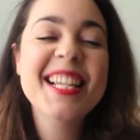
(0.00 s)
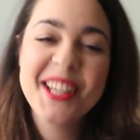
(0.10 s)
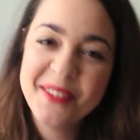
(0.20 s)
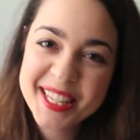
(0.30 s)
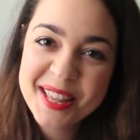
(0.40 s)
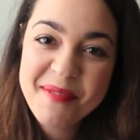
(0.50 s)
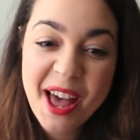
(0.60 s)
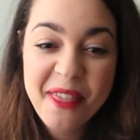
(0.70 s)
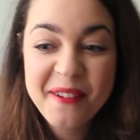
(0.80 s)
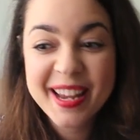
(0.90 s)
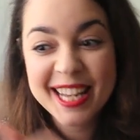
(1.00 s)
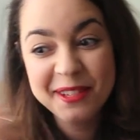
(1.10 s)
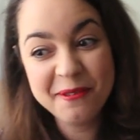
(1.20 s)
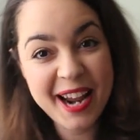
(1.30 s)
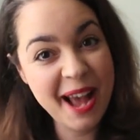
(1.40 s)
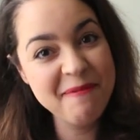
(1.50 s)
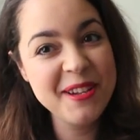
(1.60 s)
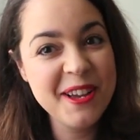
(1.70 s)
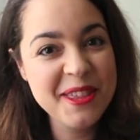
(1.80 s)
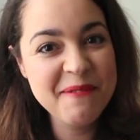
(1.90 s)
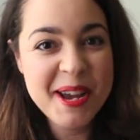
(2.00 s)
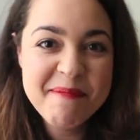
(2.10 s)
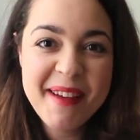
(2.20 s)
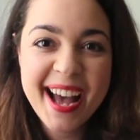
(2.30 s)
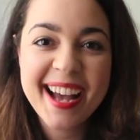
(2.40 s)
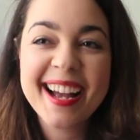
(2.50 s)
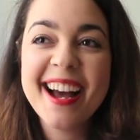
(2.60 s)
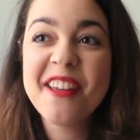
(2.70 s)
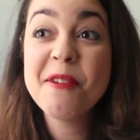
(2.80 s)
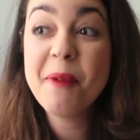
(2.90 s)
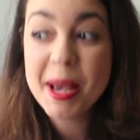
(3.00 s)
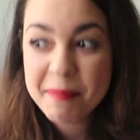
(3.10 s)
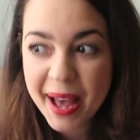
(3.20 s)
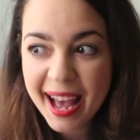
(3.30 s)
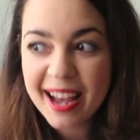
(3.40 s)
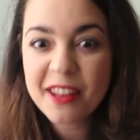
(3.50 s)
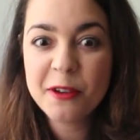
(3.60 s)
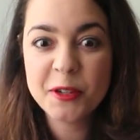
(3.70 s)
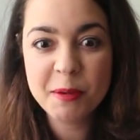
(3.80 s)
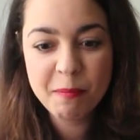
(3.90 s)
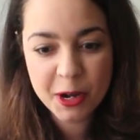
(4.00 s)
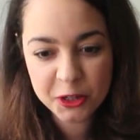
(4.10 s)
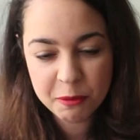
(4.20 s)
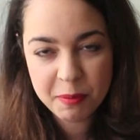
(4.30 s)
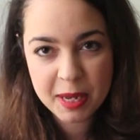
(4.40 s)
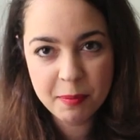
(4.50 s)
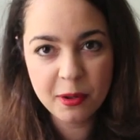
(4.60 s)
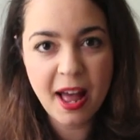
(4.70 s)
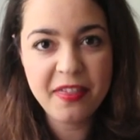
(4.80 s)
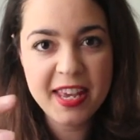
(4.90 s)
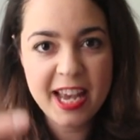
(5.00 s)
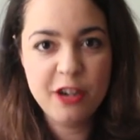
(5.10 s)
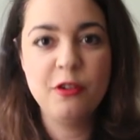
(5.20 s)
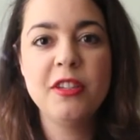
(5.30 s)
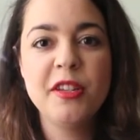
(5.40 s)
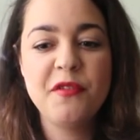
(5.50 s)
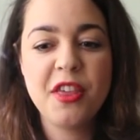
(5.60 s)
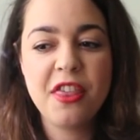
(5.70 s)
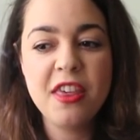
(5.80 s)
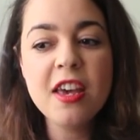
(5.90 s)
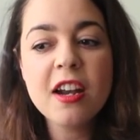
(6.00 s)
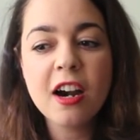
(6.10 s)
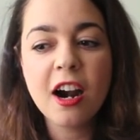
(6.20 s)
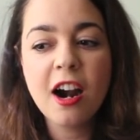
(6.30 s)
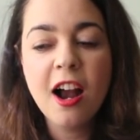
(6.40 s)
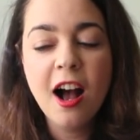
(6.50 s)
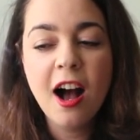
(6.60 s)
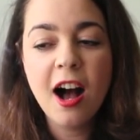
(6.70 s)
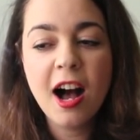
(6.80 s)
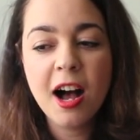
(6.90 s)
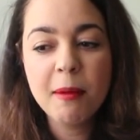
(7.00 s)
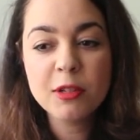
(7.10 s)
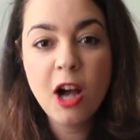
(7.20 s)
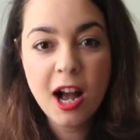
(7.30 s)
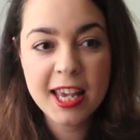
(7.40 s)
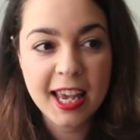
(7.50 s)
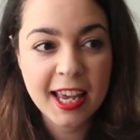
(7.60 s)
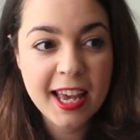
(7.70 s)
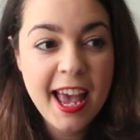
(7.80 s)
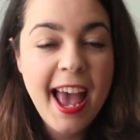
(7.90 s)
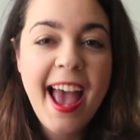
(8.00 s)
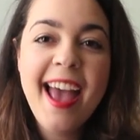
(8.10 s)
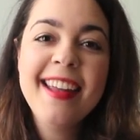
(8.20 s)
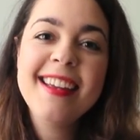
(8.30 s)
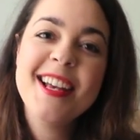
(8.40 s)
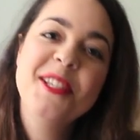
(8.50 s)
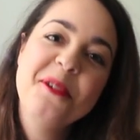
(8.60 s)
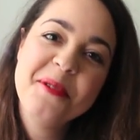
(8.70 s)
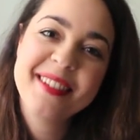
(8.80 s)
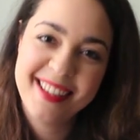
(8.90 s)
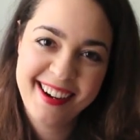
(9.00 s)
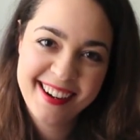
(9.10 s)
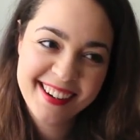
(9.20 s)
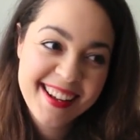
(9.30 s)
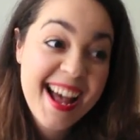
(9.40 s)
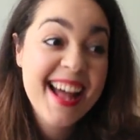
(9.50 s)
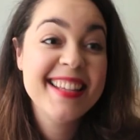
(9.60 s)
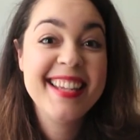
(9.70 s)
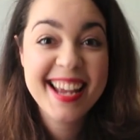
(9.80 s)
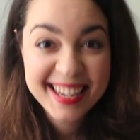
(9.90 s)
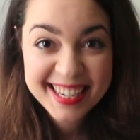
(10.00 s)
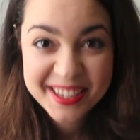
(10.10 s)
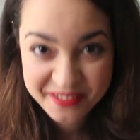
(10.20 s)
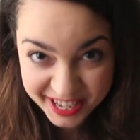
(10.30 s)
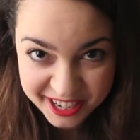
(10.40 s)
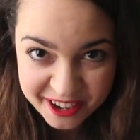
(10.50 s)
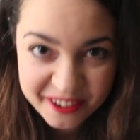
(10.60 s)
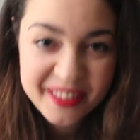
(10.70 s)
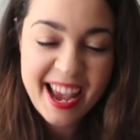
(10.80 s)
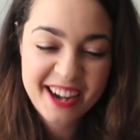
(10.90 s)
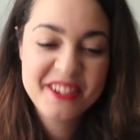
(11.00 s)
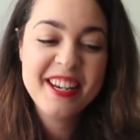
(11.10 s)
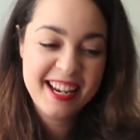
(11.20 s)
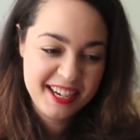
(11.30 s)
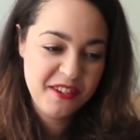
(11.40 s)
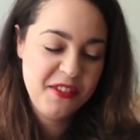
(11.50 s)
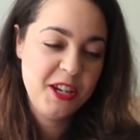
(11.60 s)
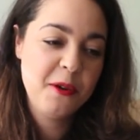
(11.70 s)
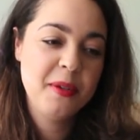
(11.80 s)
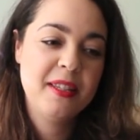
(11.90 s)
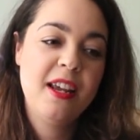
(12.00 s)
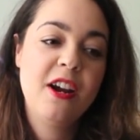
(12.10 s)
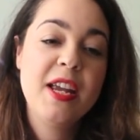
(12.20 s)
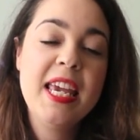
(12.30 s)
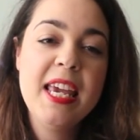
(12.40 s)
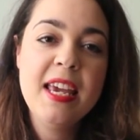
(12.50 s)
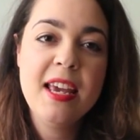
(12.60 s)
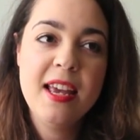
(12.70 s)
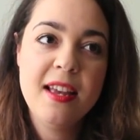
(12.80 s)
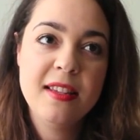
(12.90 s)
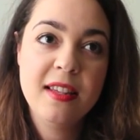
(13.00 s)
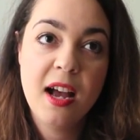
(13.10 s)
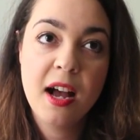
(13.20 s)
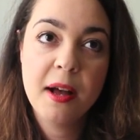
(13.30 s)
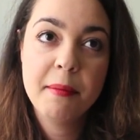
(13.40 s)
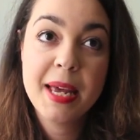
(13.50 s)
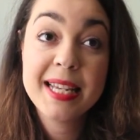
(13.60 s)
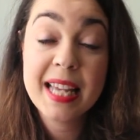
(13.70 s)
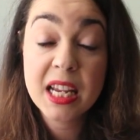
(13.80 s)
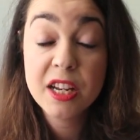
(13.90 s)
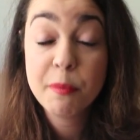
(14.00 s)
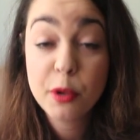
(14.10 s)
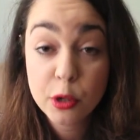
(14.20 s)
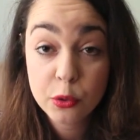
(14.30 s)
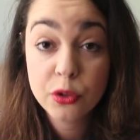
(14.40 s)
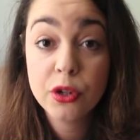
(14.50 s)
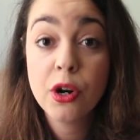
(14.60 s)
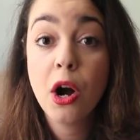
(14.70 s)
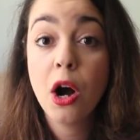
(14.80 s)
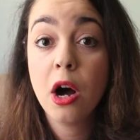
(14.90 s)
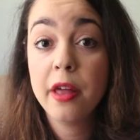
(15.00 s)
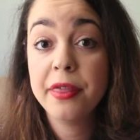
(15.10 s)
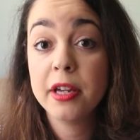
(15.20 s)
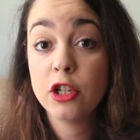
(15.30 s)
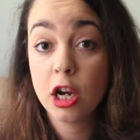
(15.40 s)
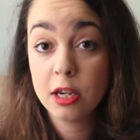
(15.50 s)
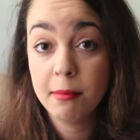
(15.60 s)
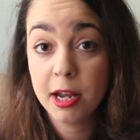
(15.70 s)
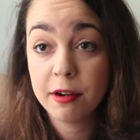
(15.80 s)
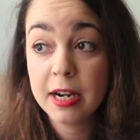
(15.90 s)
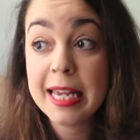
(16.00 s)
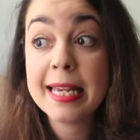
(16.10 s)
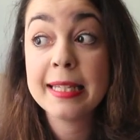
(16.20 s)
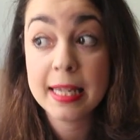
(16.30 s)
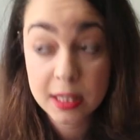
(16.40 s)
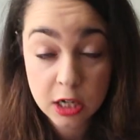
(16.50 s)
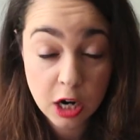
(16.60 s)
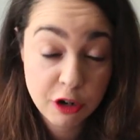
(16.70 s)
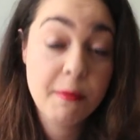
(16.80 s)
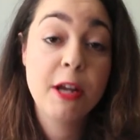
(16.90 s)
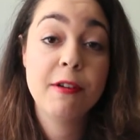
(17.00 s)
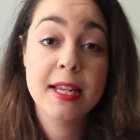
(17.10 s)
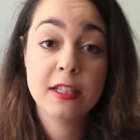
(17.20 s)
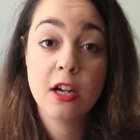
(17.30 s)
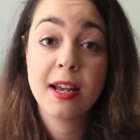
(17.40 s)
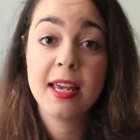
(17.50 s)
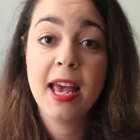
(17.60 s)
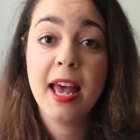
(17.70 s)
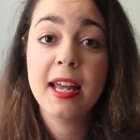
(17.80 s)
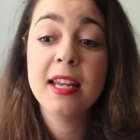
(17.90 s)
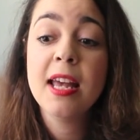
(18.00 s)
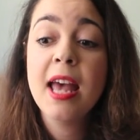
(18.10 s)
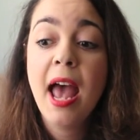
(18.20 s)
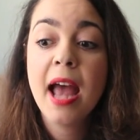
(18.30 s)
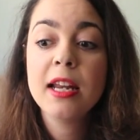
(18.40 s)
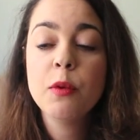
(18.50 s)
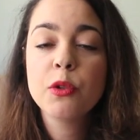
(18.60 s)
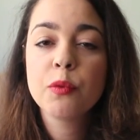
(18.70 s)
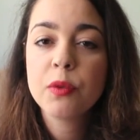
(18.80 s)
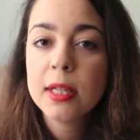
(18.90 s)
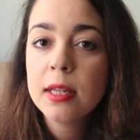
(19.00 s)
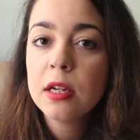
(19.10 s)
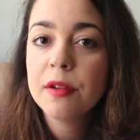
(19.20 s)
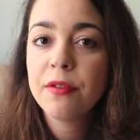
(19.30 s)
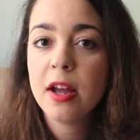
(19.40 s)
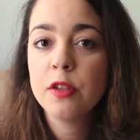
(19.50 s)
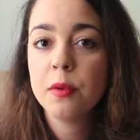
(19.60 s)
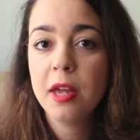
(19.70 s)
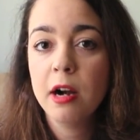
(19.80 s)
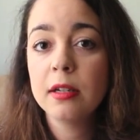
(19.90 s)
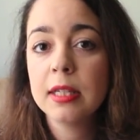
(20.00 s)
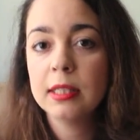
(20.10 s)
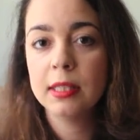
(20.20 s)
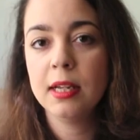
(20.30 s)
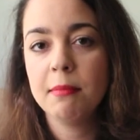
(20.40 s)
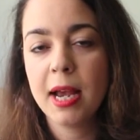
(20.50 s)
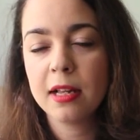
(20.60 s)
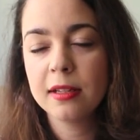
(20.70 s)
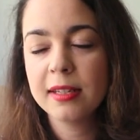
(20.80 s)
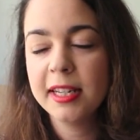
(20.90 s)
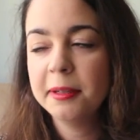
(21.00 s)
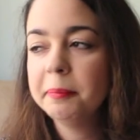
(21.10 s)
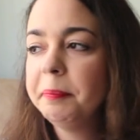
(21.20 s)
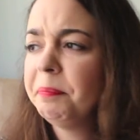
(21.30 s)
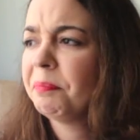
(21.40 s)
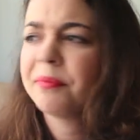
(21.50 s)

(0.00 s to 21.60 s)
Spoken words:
So I went to the bathroom, and guess what happened on the way back? On the way back, there was a bunch of people at the entrance of the theater talking. And guess who was there? Danny DeVito. The actor Danny DeVito was there. He is executive producer on the documentary. He's in the documentary as a talking head, and he was really good friends with Harold and Lillian Michelson.